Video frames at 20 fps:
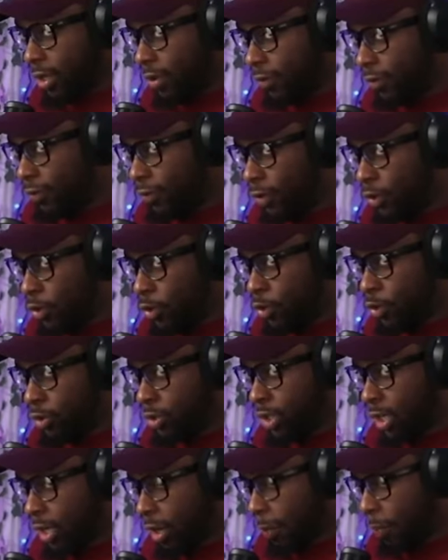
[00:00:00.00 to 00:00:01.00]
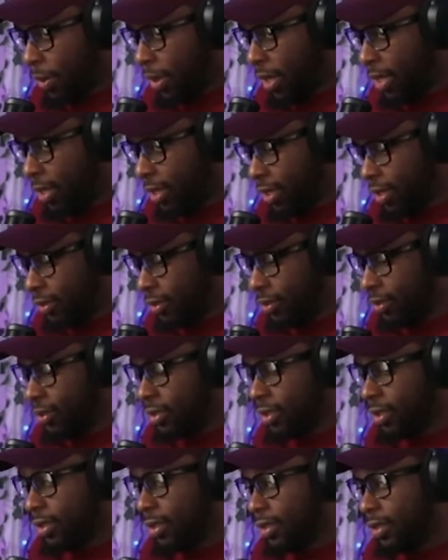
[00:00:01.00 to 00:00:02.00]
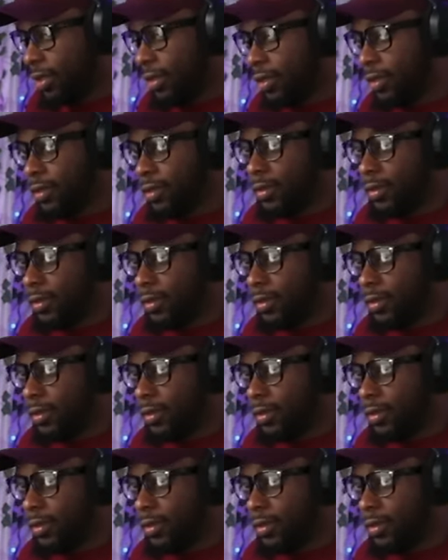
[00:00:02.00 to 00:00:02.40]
(silent)